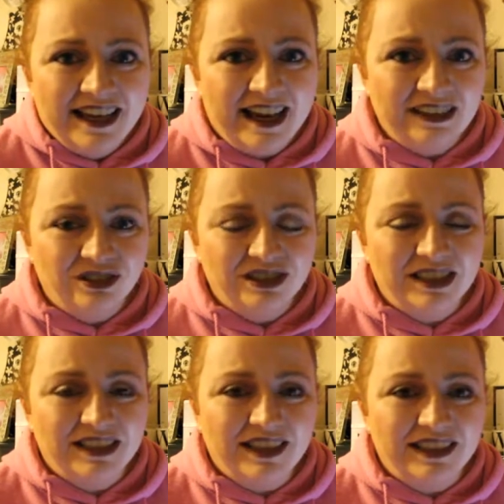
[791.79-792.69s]
I
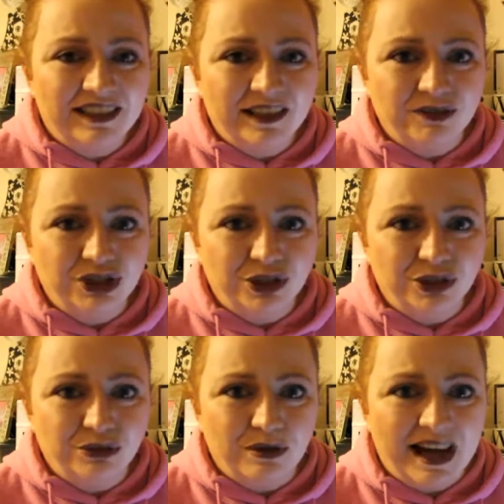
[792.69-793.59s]
understand that it gives
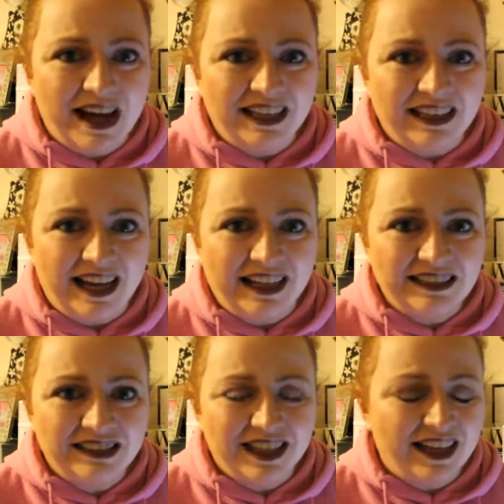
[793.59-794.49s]
you
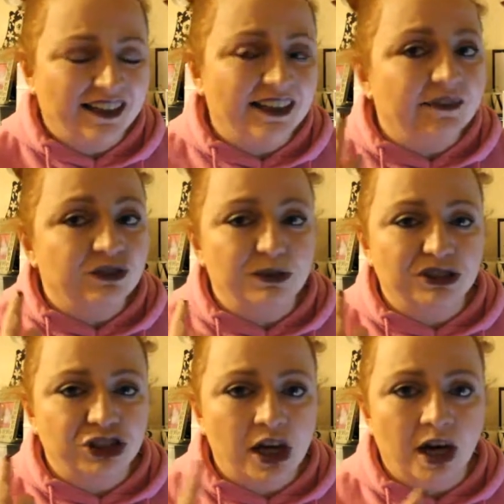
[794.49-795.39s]
highlight, like it gives you a
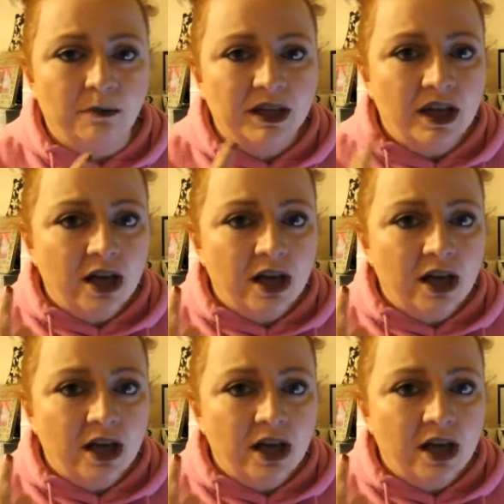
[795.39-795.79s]
sharp